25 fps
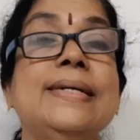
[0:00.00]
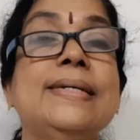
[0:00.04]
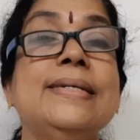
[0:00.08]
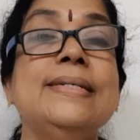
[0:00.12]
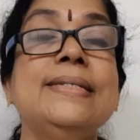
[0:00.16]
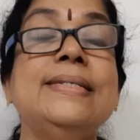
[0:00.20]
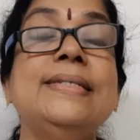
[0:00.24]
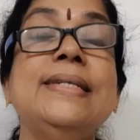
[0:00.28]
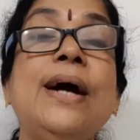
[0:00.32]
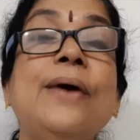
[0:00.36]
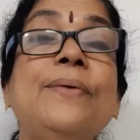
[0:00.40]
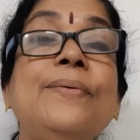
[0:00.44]

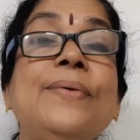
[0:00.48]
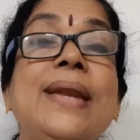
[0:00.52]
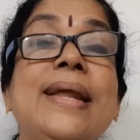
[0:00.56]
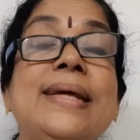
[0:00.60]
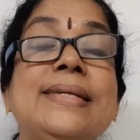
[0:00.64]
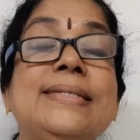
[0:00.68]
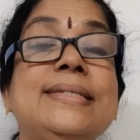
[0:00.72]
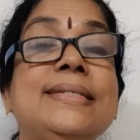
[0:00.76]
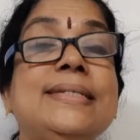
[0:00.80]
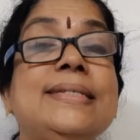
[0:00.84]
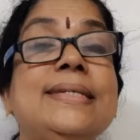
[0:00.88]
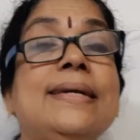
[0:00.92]
Now
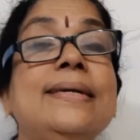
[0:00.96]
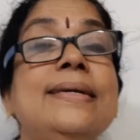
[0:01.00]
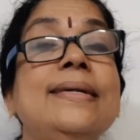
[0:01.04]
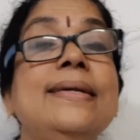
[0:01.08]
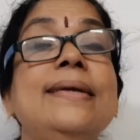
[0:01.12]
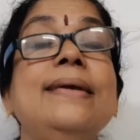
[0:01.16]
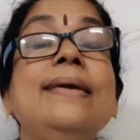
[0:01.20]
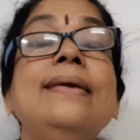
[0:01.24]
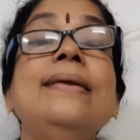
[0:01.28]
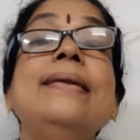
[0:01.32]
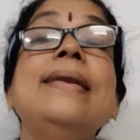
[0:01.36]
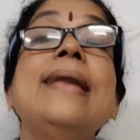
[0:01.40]
let's
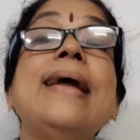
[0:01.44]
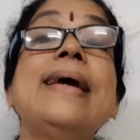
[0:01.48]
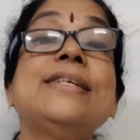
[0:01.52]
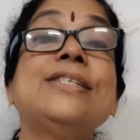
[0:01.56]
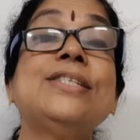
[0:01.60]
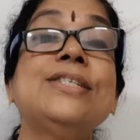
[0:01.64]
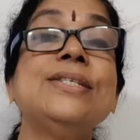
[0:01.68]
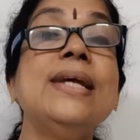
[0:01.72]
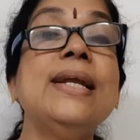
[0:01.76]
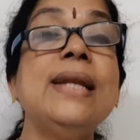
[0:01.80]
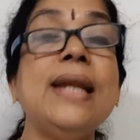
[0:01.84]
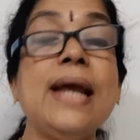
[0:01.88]
study
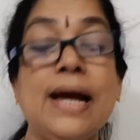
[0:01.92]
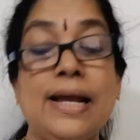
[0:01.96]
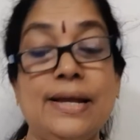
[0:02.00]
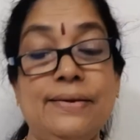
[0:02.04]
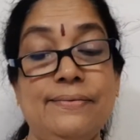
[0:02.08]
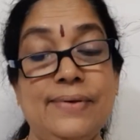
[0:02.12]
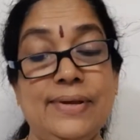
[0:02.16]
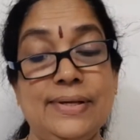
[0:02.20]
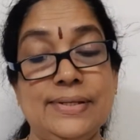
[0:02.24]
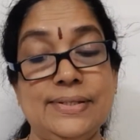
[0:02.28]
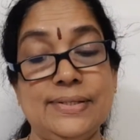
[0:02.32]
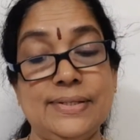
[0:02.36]
national
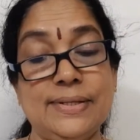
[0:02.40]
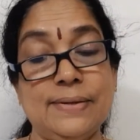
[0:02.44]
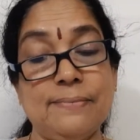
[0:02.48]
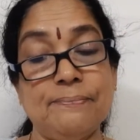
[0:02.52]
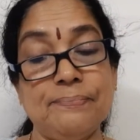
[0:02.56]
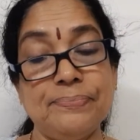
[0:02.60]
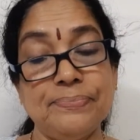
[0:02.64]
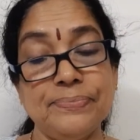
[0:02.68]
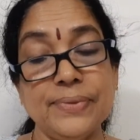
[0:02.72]
highways.